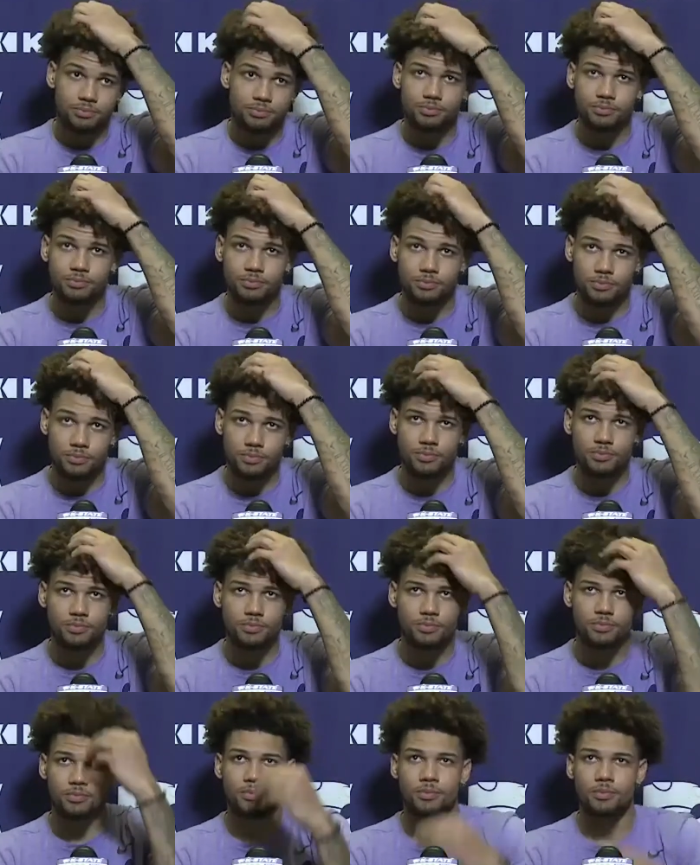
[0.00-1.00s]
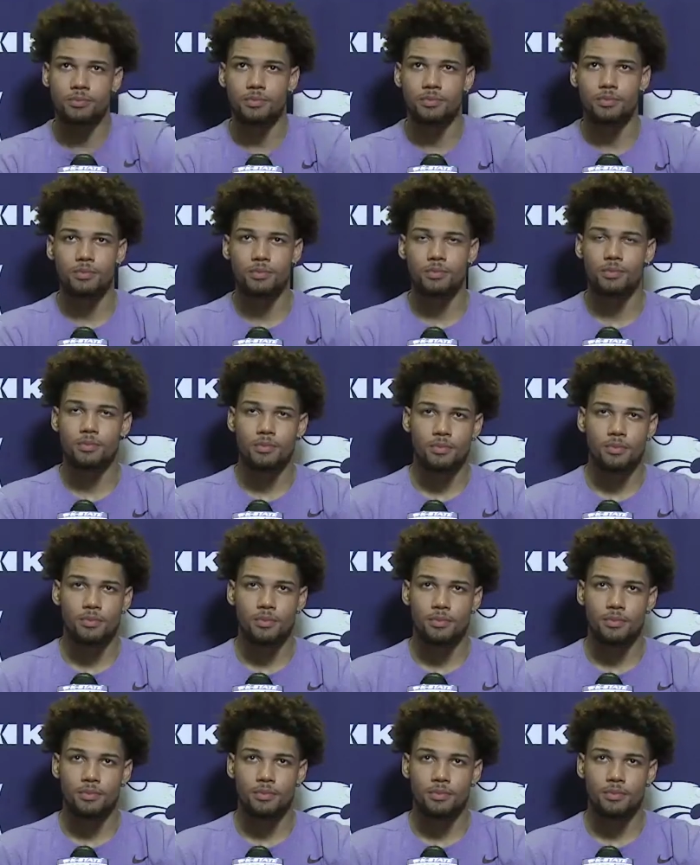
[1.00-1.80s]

(silence)